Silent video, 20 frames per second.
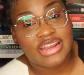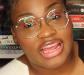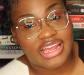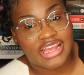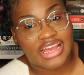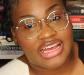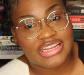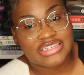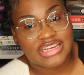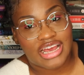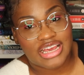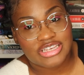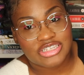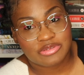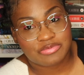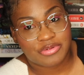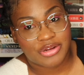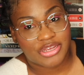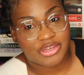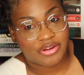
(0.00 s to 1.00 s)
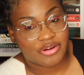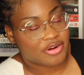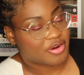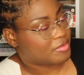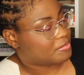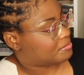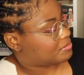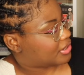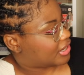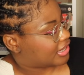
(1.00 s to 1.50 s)
I got
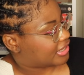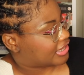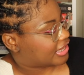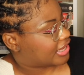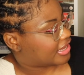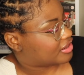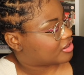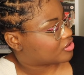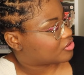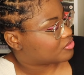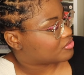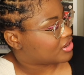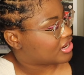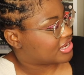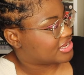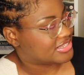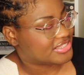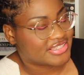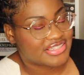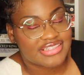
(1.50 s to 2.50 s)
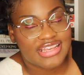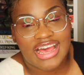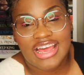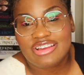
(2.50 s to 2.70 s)
Icebreaker by Hannah Grace.